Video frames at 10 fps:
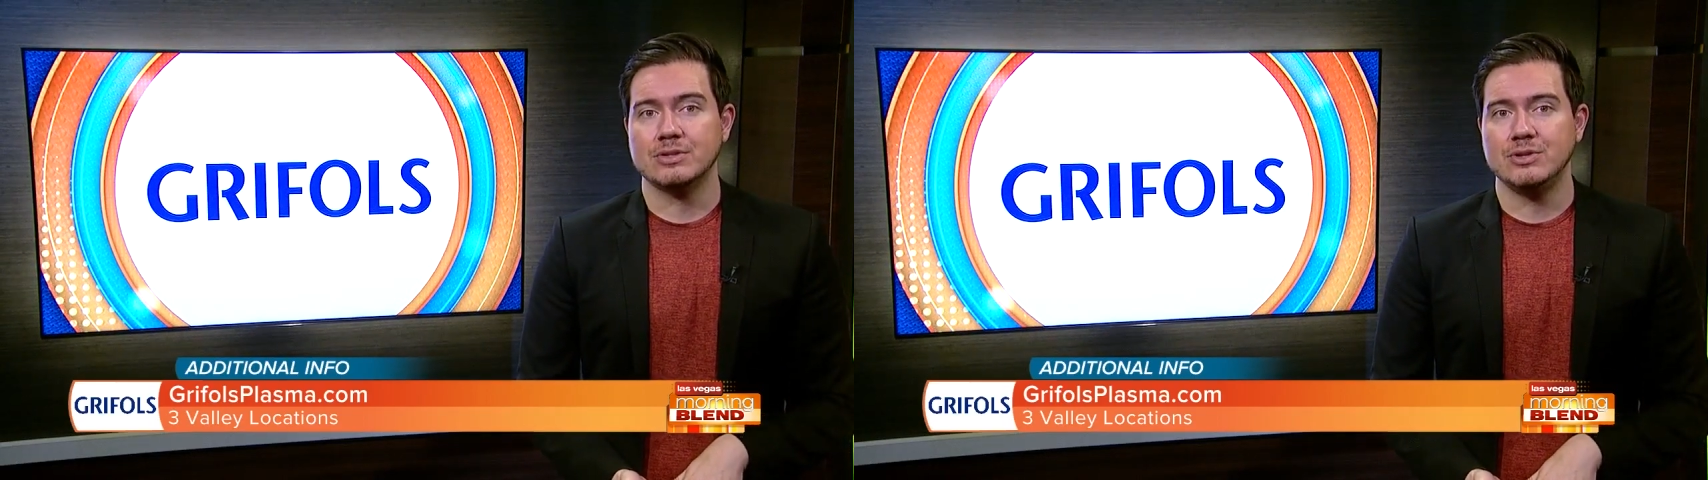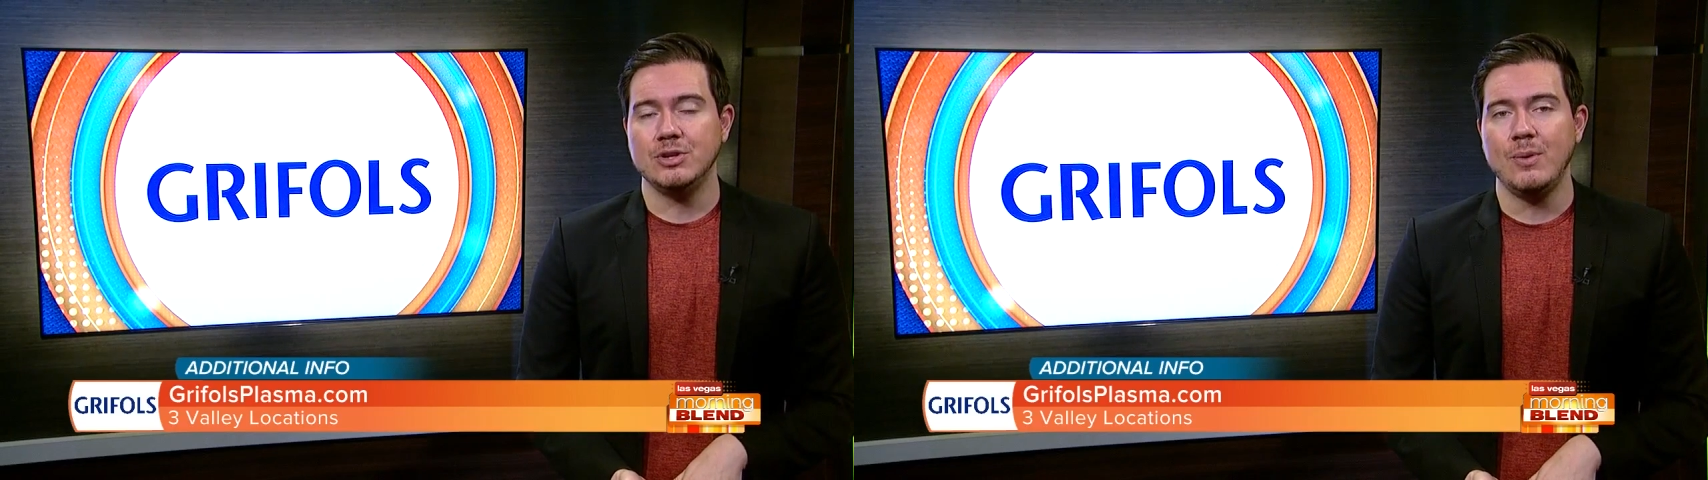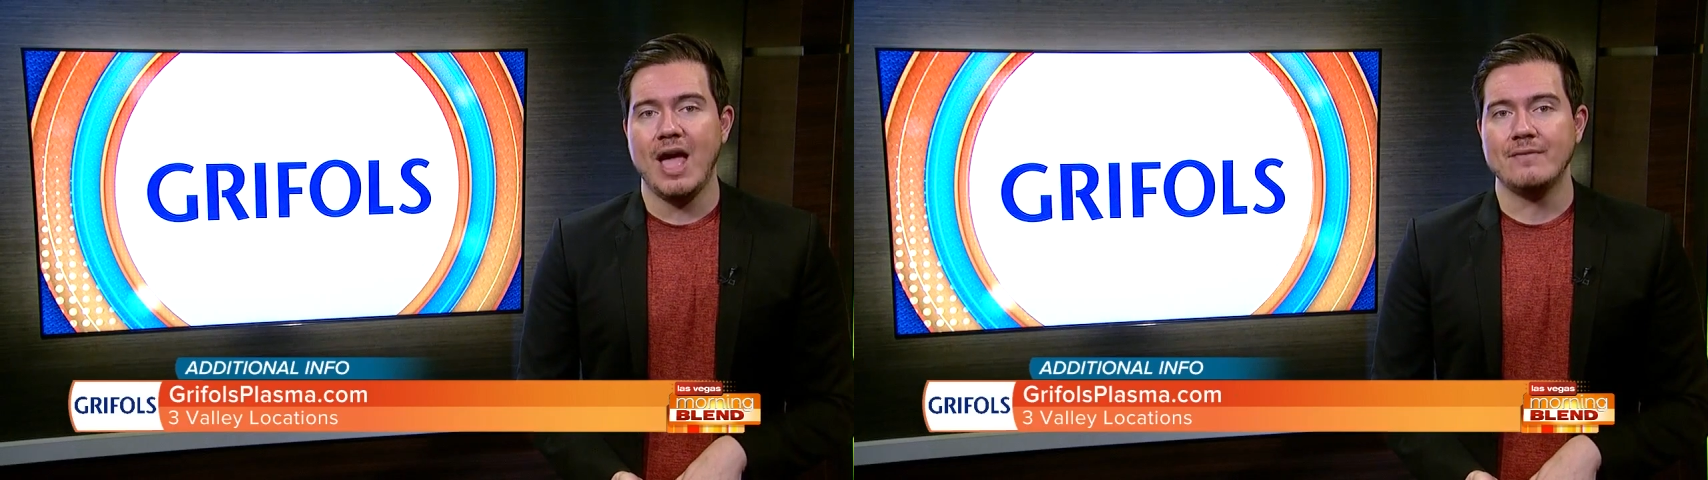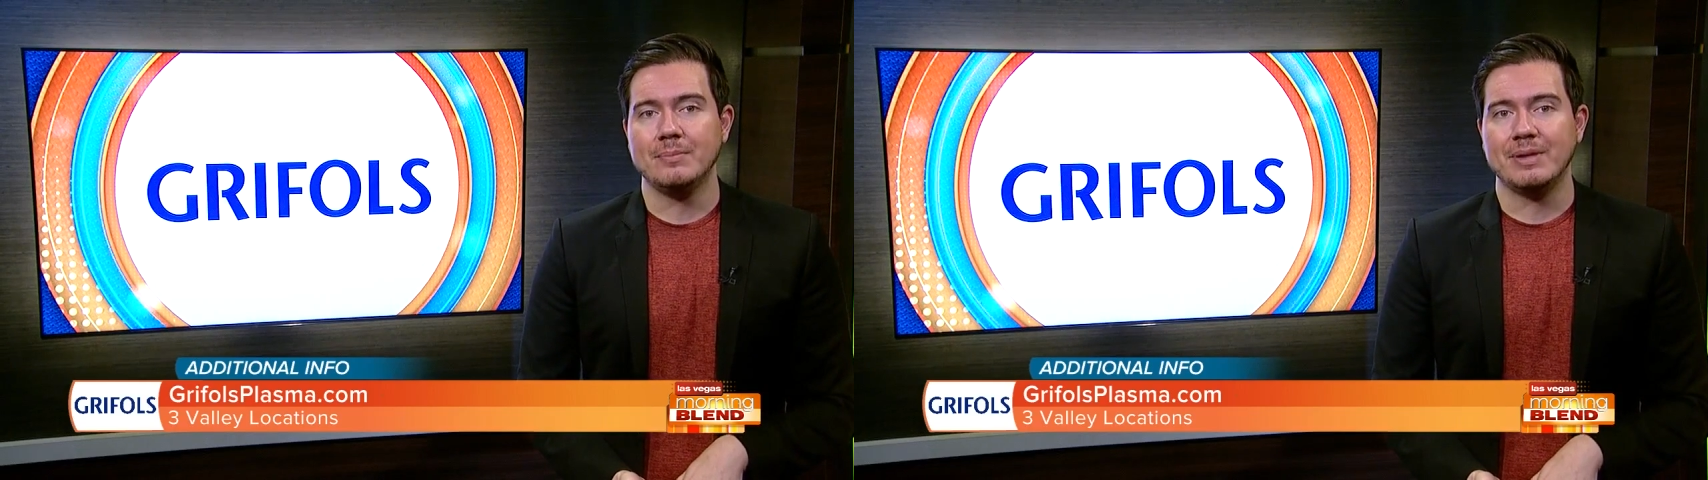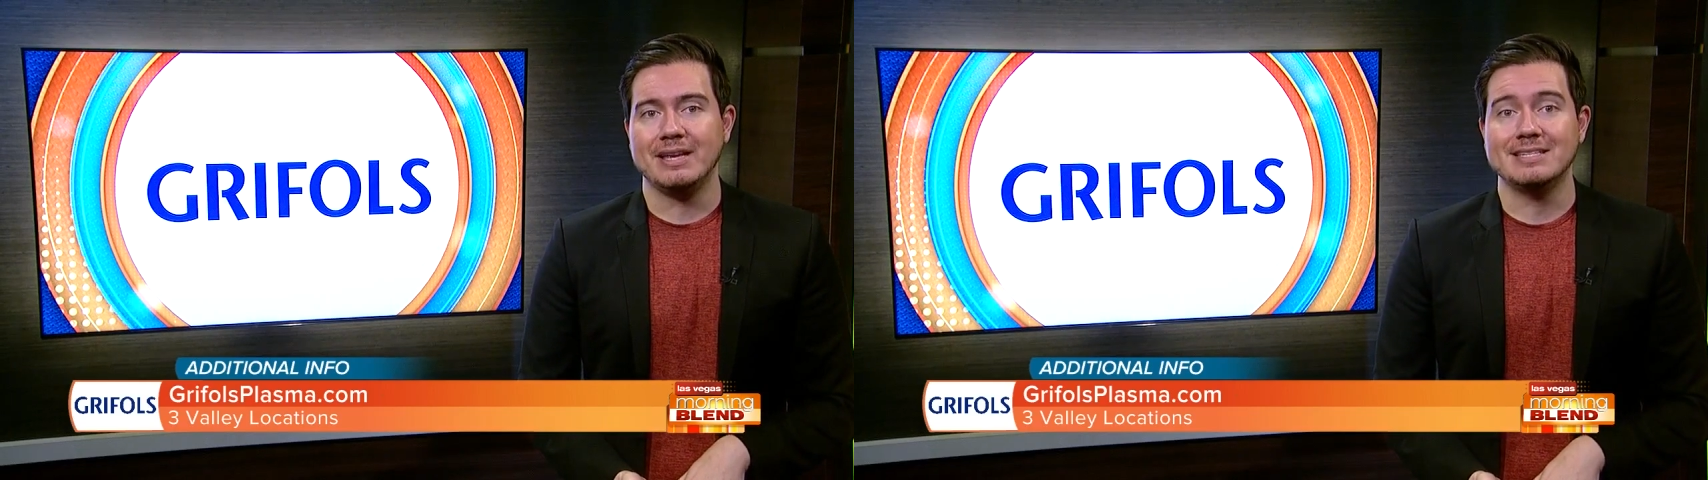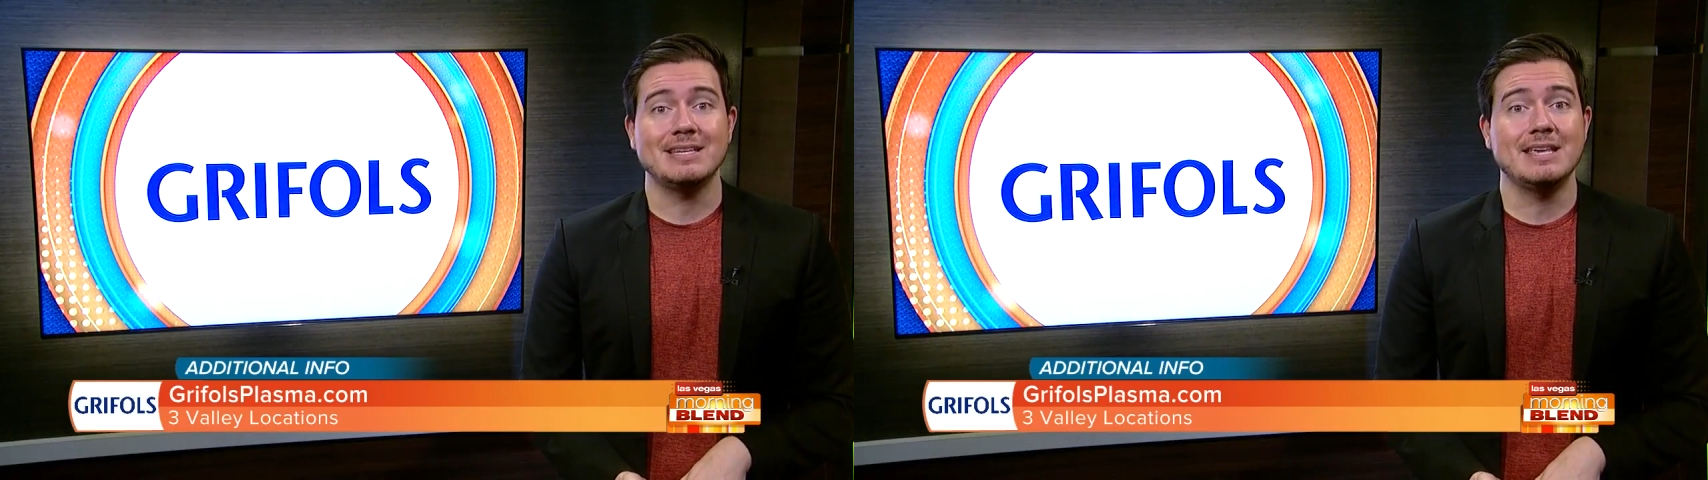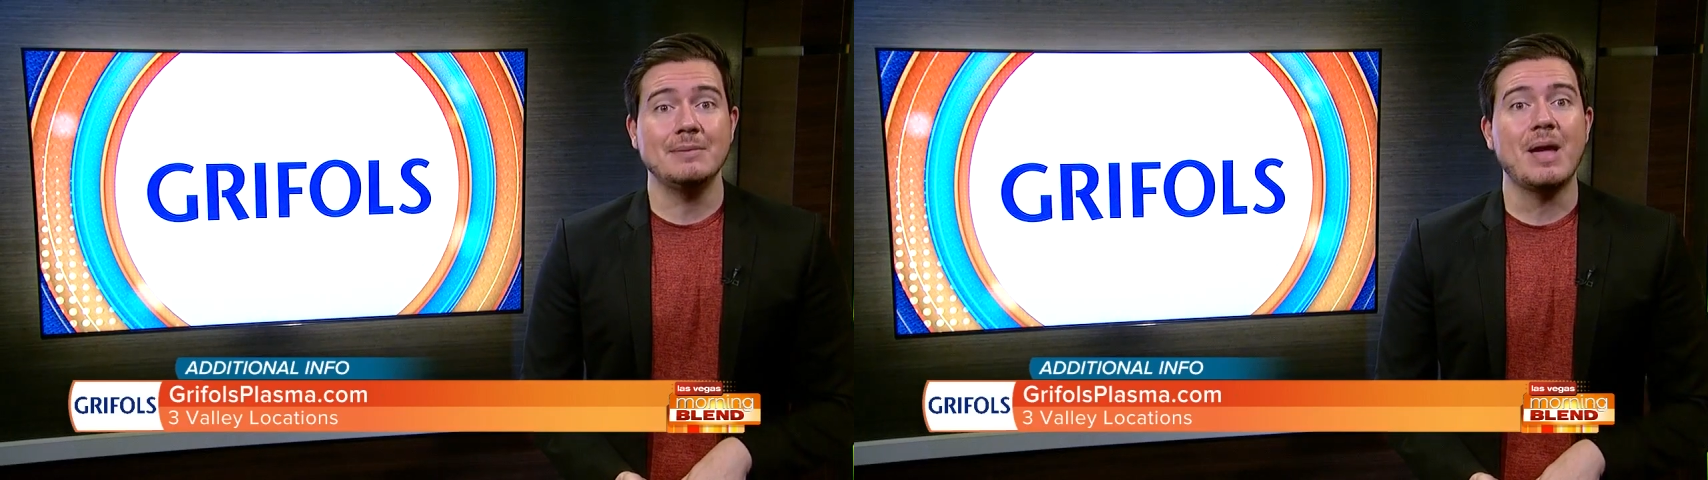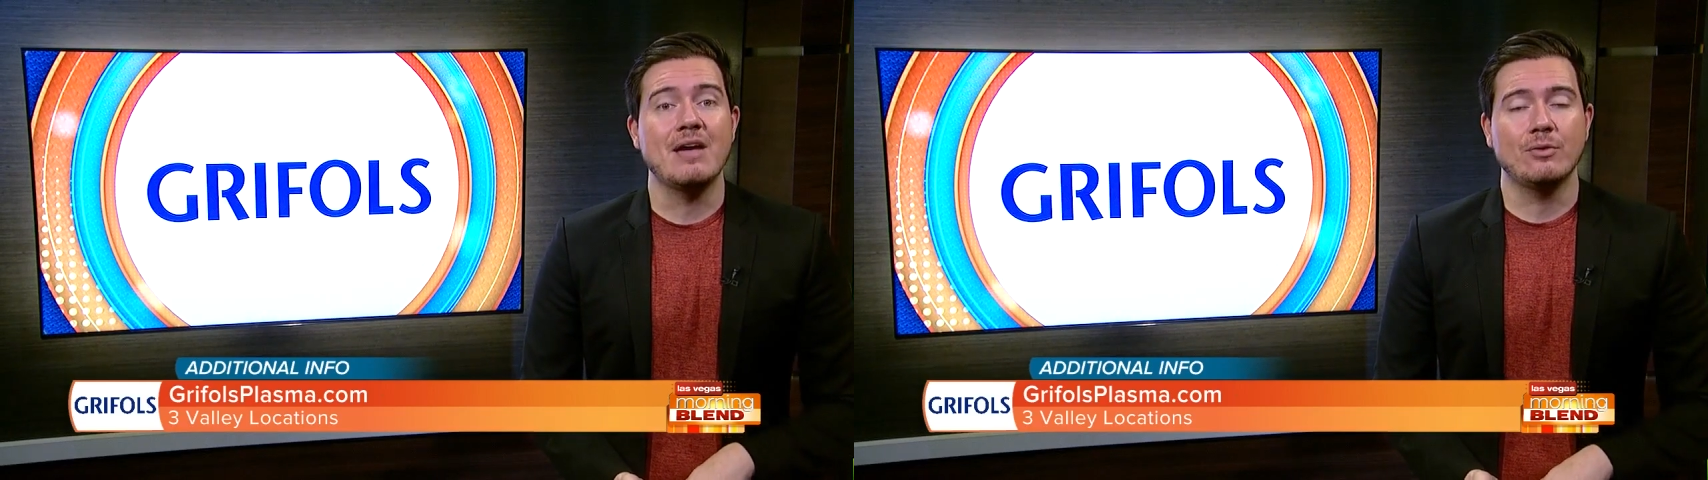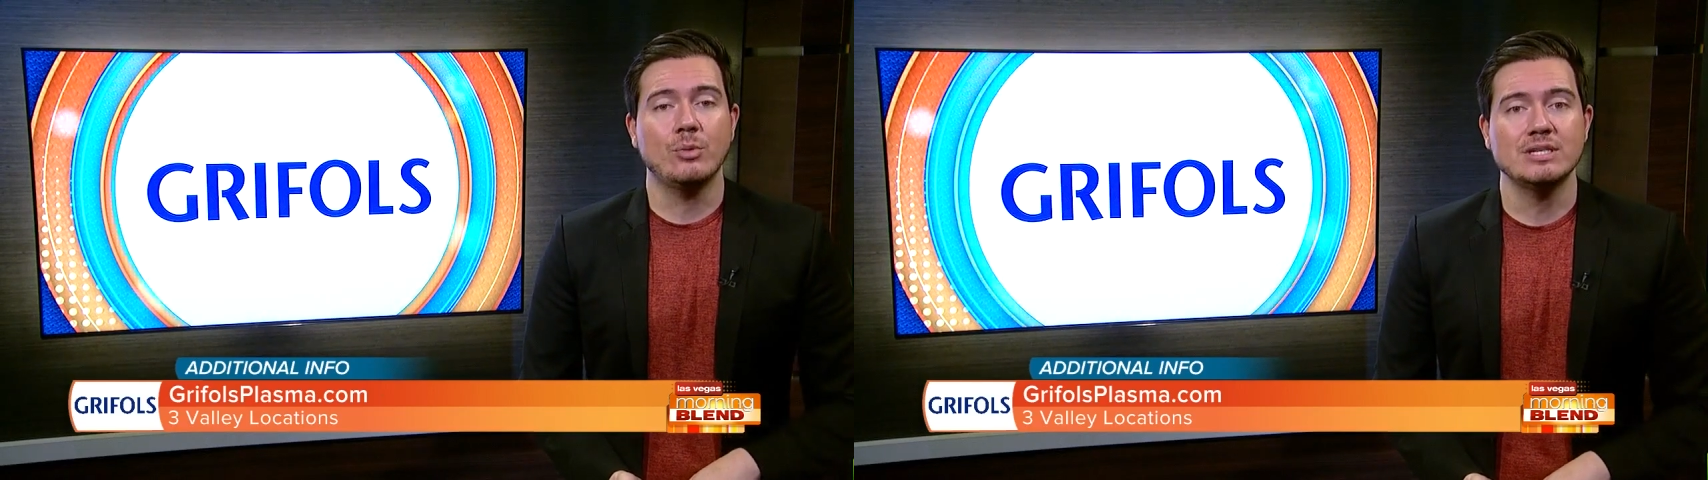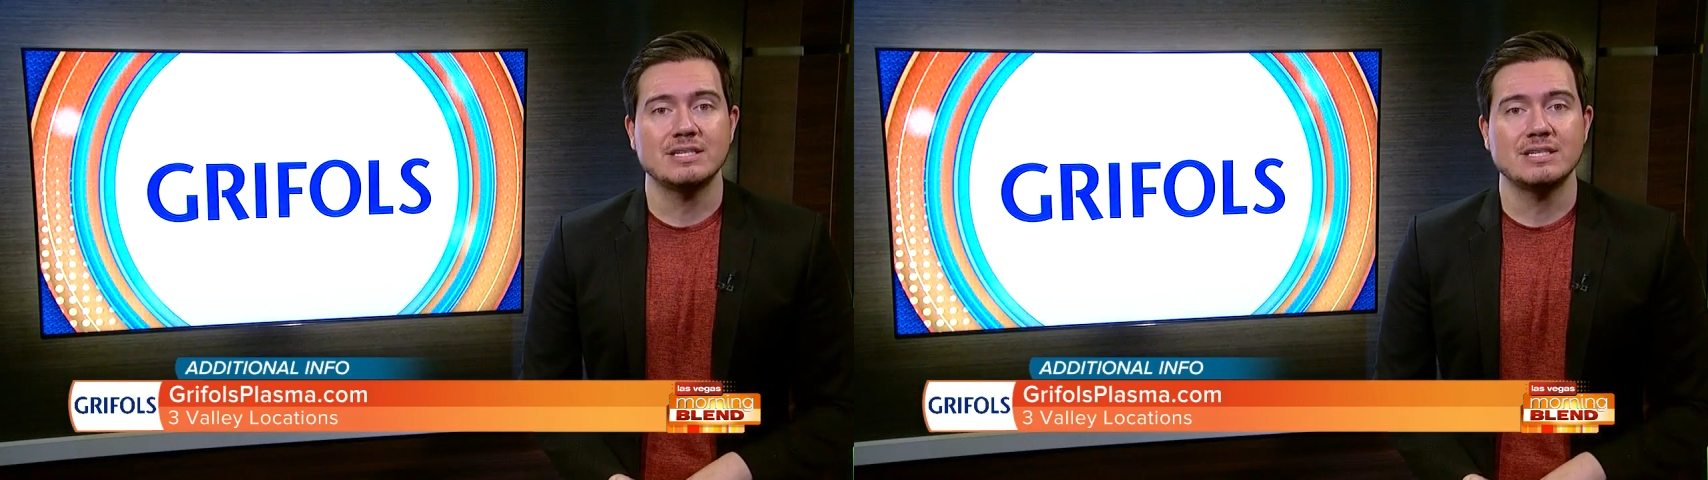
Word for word: do you have in place to keep everyone